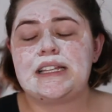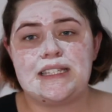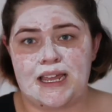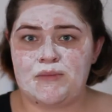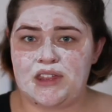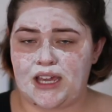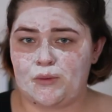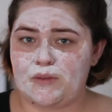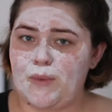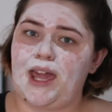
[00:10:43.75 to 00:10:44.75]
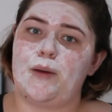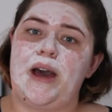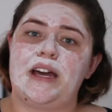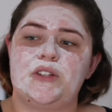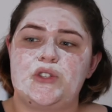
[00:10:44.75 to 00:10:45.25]
Same thing with makeup
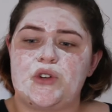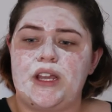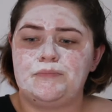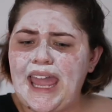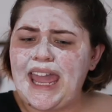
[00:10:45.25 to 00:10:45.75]
artistry.